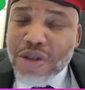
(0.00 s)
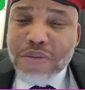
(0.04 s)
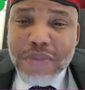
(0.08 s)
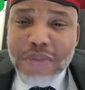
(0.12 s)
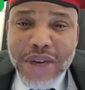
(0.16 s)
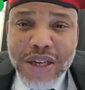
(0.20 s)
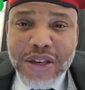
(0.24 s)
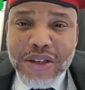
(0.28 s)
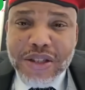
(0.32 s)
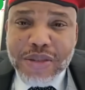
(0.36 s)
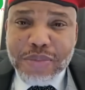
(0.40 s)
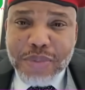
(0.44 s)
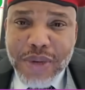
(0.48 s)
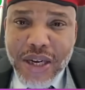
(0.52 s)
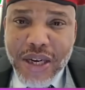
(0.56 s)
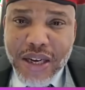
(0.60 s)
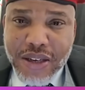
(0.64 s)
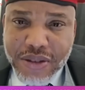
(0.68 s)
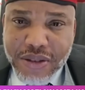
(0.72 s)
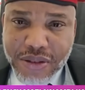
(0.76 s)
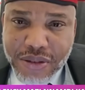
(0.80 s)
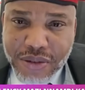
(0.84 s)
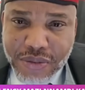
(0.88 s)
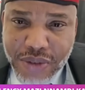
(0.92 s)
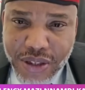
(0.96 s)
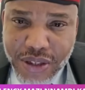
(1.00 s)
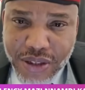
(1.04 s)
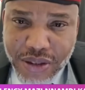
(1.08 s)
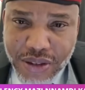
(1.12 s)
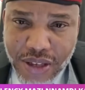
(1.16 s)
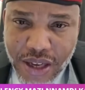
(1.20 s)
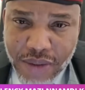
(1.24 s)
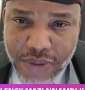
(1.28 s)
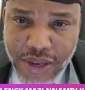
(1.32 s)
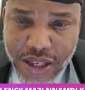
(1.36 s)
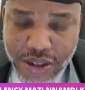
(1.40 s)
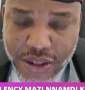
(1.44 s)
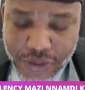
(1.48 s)
you made us proud when
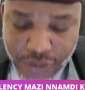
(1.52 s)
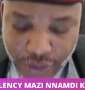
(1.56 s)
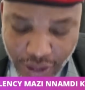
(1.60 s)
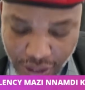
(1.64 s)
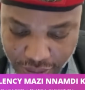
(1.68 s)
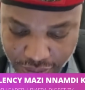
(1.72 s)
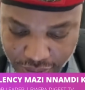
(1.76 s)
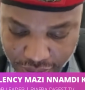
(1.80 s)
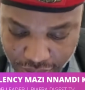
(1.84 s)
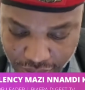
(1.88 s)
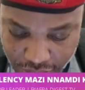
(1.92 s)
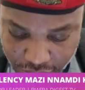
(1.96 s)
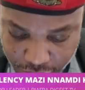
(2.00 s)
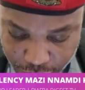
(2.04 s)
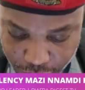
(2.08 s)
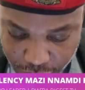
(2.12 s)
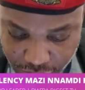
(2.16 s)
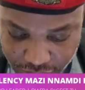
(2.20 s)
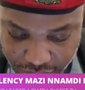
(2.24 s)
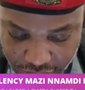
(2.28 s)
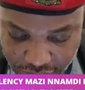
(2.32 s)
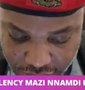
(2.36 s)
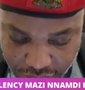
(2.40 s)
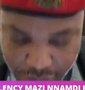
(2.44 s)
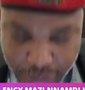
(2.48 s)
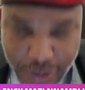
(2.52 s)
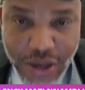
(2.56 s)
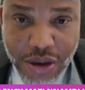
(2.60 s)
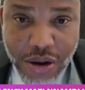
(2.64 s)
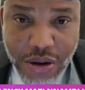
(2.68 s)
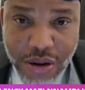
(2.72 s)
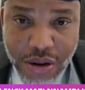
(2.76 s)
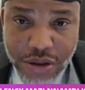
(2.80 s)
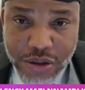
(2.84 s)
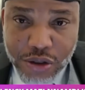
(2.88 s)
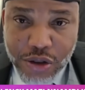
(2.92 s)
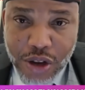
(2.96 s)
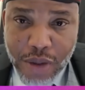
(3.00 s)
you came out for End SARS protests, but
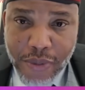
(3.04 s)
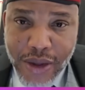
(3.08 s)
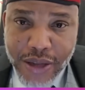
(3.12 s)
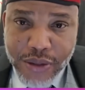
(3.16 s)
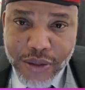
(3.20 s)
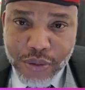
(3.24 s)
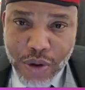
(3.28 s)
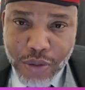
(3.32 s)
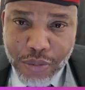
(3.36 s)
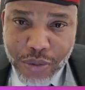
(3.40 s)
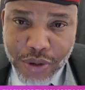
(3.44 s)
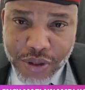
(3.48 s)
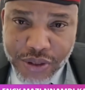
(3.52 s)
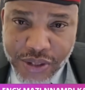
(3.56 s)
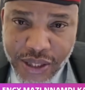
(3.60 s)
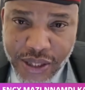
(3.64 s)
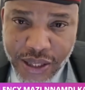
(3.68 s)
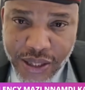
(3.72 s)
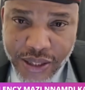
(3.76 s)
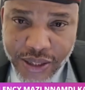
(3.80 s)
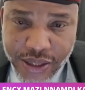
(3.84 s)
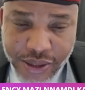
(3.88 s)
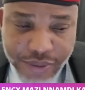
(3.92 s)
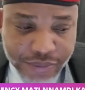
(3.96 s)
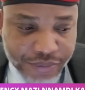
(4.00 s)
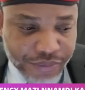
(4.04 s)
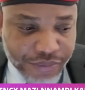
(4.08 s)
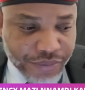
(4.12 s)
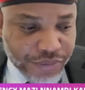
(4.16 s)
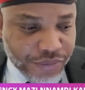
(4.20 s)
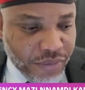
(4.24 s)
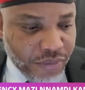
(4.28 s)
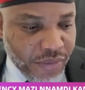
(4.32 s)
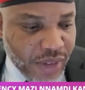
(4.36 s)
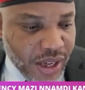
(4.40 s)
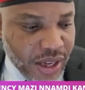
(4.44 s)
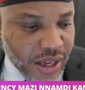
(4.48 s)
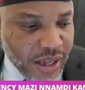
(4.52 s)
you're going to come out one more time.
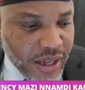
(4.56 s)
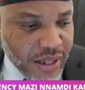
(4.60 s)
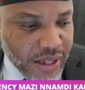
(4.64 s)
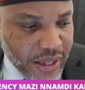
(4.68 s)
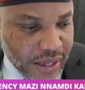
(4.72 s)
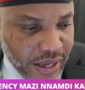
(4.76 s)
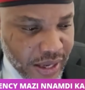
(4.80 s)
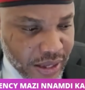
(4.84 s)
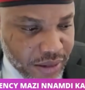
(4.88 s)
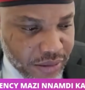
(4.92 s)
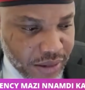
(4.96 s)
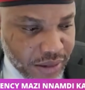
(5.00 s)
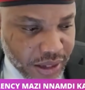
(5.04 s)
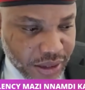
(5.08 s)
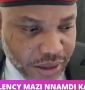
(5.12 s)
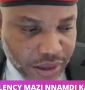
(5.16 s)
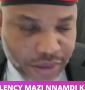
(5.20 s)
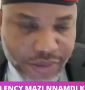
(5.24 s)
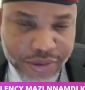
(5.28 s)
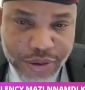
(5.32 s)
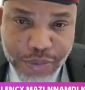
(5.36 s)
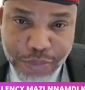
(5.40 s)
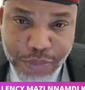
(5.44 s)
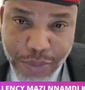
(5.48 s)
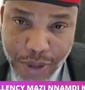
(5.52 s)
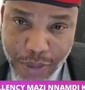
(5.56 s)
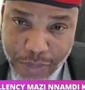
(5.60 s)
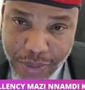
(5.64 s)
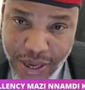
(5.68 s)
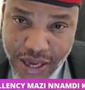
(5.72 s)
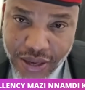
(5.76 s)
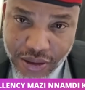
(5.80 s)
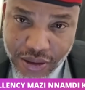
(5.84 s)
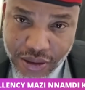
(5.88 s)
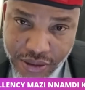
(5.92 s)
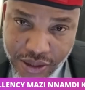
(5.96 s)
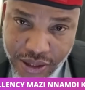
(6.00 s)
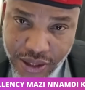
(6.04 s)
The Nigerian youths,
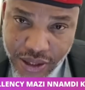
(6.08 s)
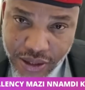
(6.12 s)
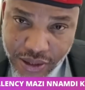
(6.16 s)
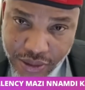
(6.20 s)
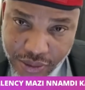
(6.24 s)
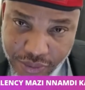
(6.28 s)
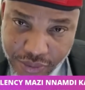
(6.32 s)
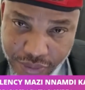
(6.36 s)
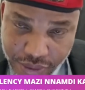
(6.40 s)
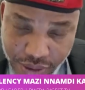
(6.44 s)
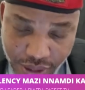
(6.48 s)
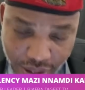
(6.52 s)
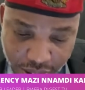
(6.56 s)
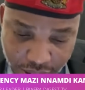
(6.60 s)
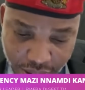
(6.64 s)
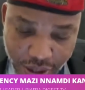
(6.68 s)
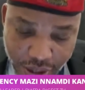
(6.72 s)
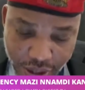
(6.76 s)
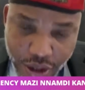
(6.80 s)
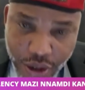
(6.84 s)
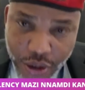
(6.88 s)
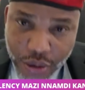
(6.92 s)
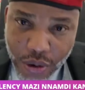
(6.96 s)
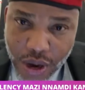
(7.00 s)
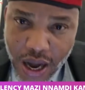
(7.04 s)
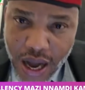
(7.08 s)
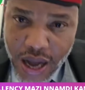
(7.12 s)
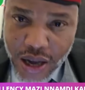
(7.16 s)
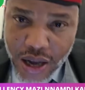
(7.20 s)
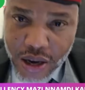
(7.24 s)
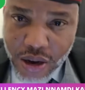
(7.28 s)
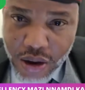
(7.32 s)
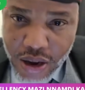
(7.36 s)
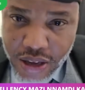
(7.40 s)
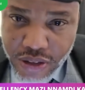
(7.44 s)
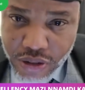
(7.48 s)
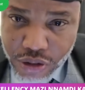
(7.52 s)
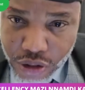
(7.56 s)
prepare yourselves. You
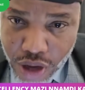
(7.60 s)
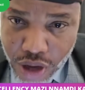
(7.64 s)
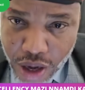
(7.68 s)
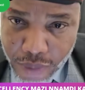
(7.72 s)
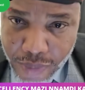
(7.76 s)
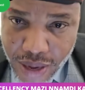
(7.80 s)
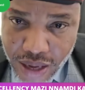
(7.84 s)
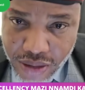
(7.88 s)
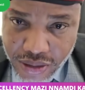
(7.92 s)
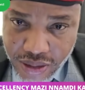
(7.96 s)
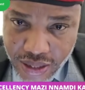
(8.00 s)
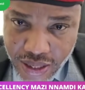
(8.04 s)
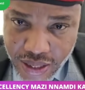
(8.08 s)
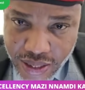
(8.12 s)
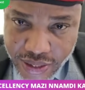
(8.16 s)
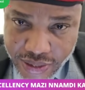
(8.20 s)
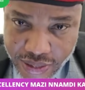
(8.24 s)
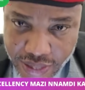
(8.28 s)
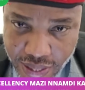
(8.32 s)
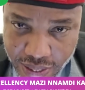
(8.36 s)
are going to come out